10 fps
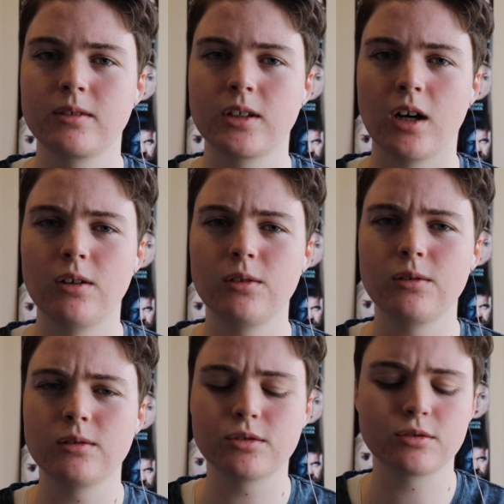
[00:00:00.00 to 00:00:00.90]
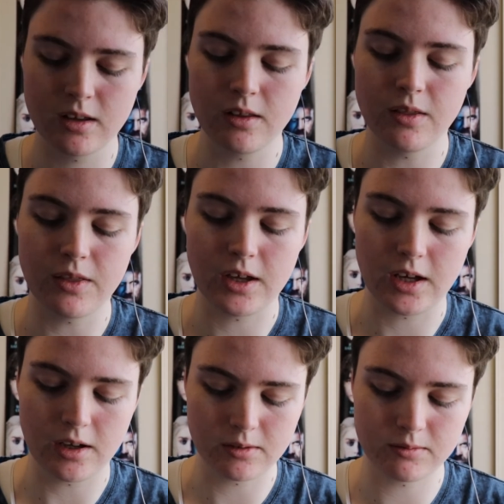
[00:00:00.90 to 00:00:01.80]
Coles.
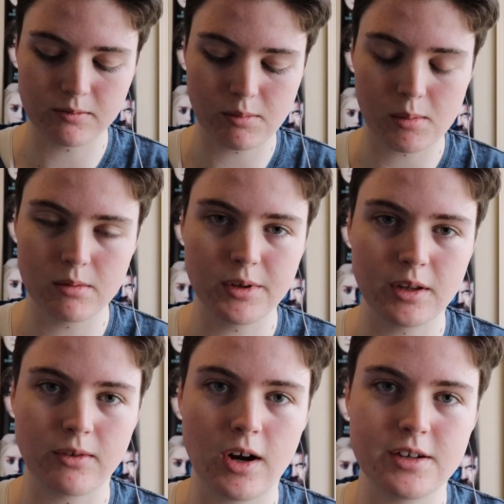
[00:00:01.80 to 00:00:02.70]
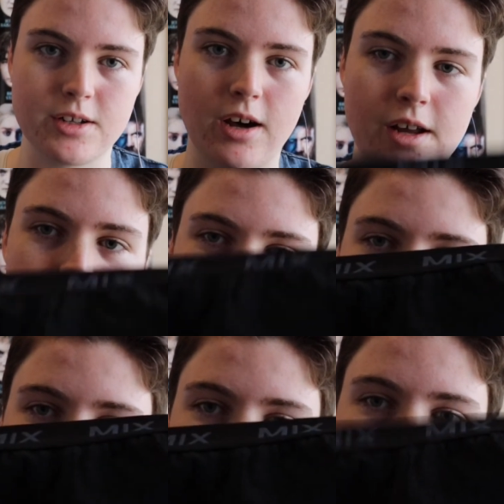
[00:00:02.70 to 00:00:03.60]
They're probably the right
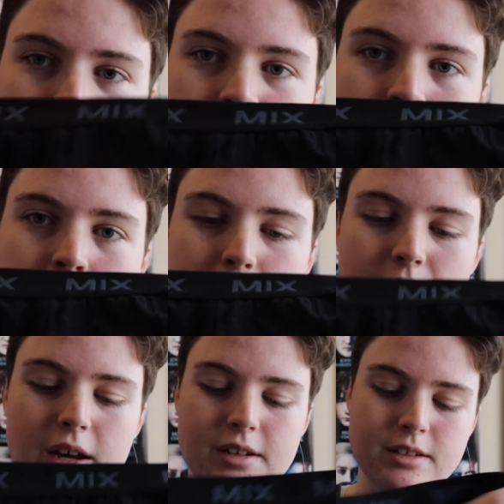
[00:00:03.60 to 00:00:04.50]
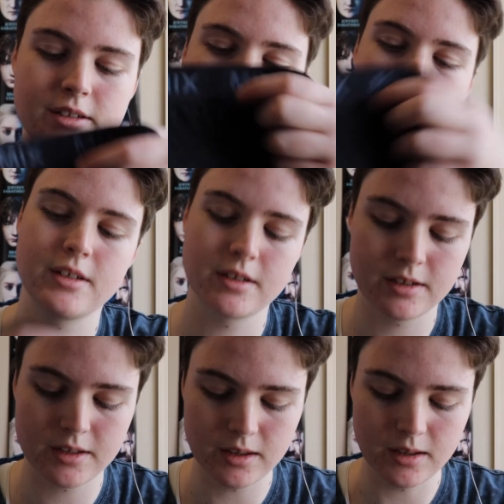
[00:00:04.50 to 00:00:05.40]
tightness, but
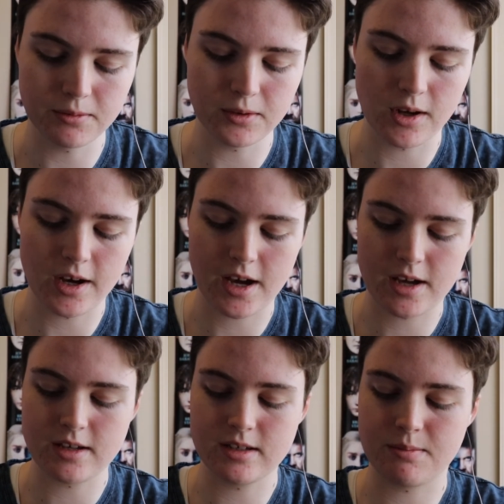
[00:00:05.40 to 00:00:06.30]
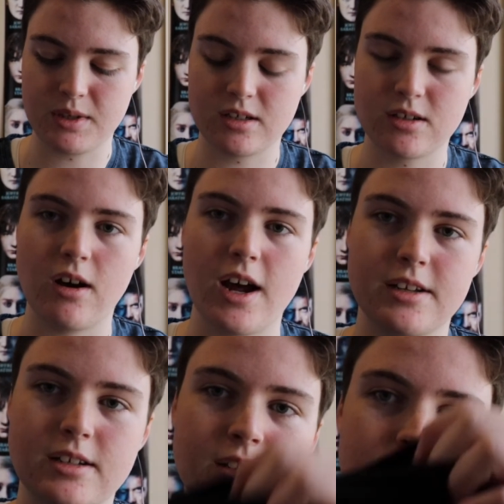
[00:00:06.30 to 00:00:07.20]
the fly is a bit tight,
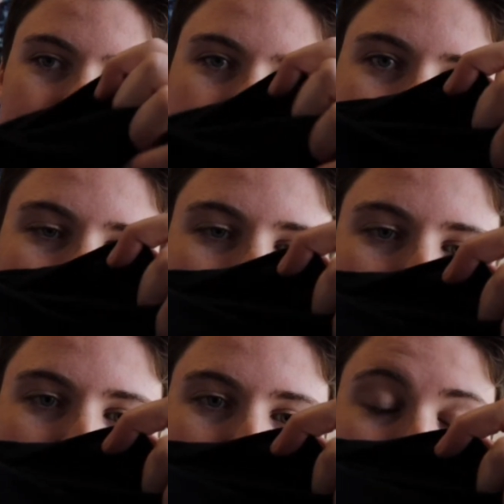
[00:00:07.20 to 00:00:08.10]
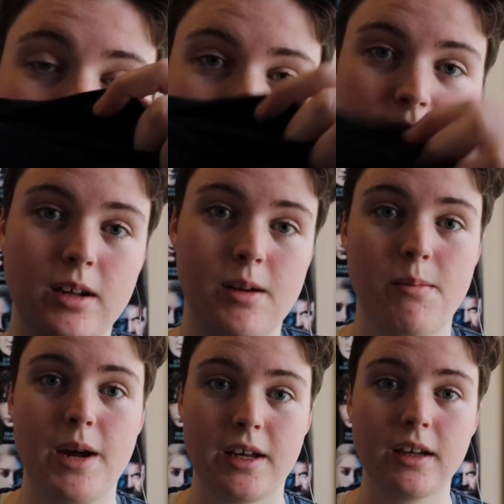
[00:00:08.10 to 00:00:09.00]
so it
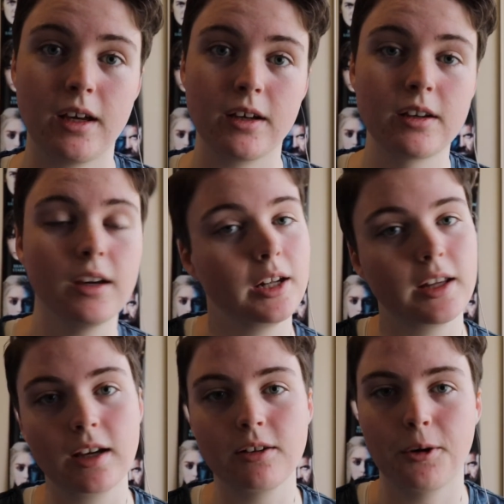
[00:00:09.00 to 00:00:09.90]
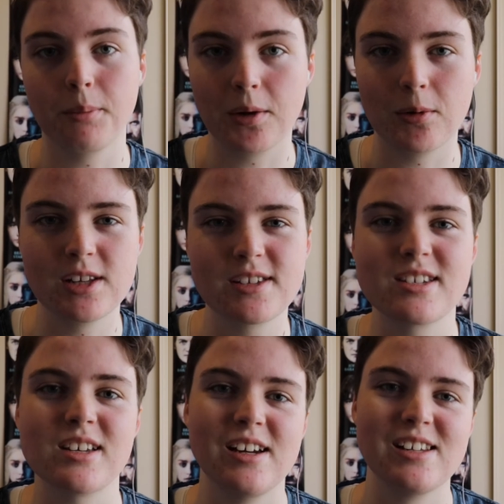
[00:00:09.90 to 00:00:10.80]
may kink. It kinked on me
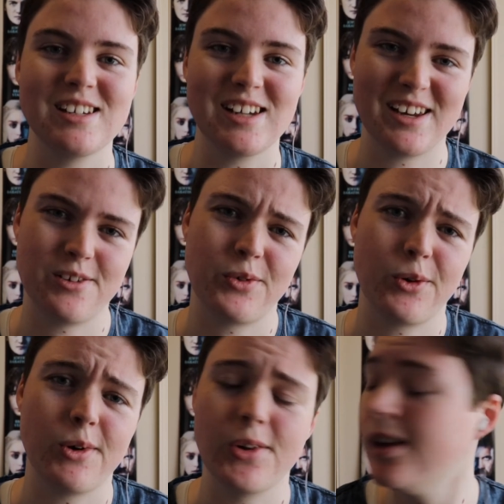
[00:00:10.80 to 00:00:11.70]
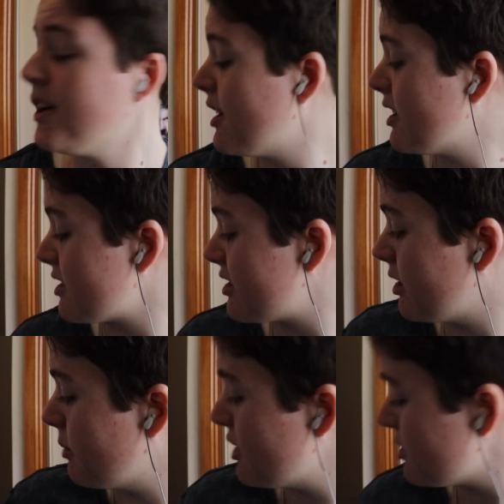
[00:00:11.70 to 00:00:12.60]
once and it didn't end very well, as you can
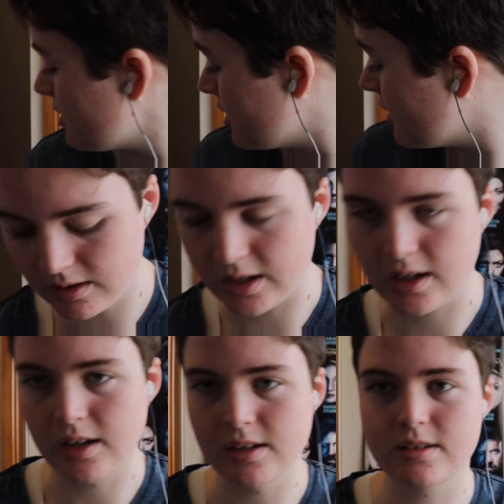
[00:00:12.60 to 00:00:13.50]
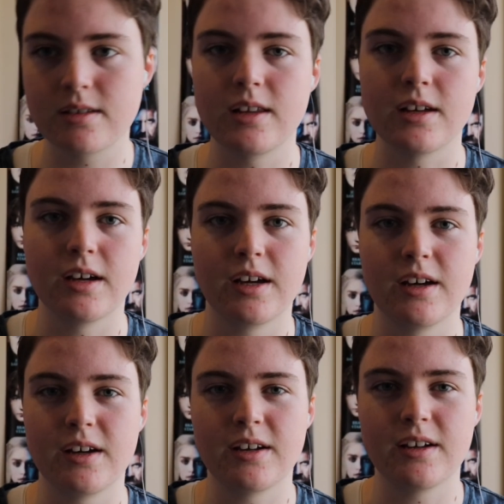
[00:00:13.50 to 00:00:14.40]
imagine. There's
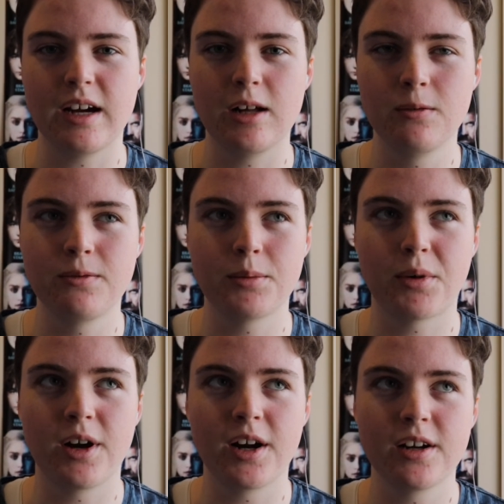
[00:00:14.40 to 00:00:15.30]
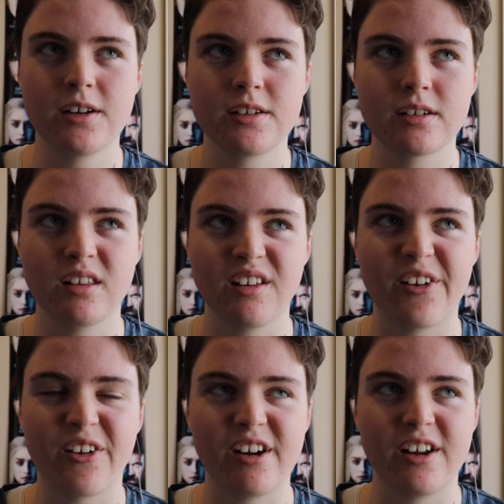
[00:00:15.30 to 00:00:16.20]
the Alpha brand.
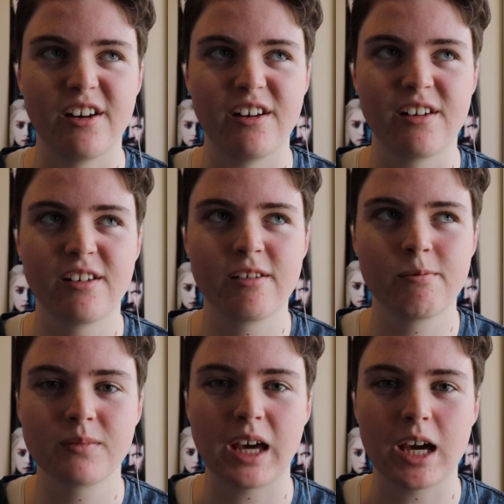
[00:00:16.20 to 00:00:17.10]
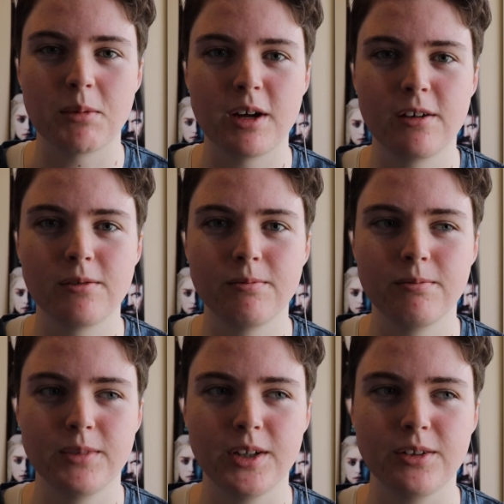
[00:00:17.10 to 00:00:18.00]
They're in Kmart
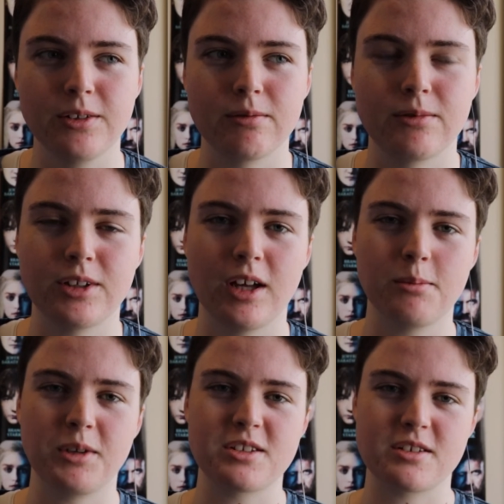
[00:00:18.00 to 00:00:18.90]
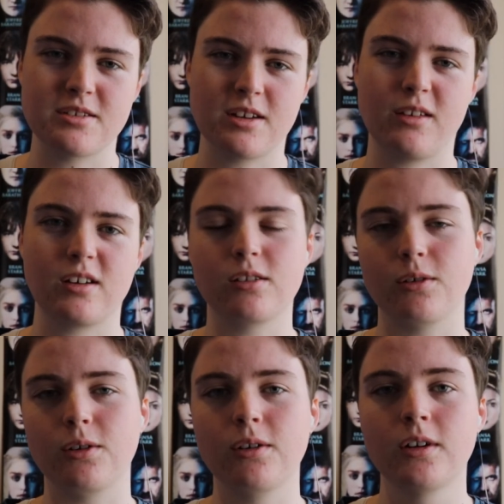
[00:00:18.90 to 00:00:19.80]
and other places, I think,
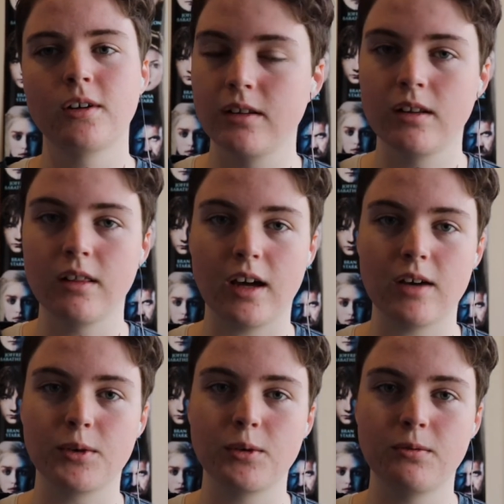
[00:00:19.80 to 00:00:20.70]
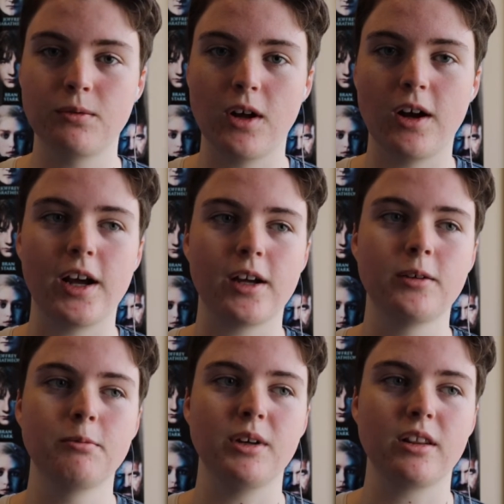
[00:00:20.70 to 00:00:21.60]
too. They have a good fly,
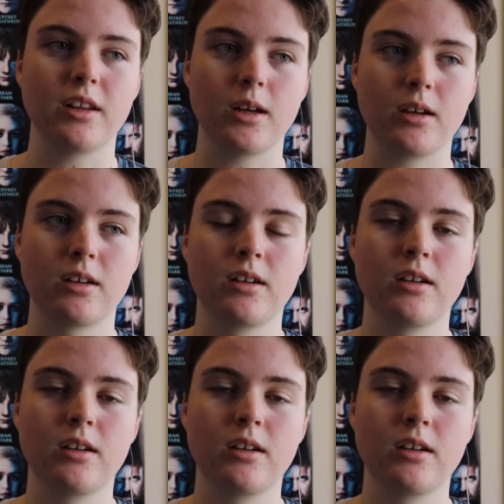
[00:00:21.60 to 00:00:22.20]
but they're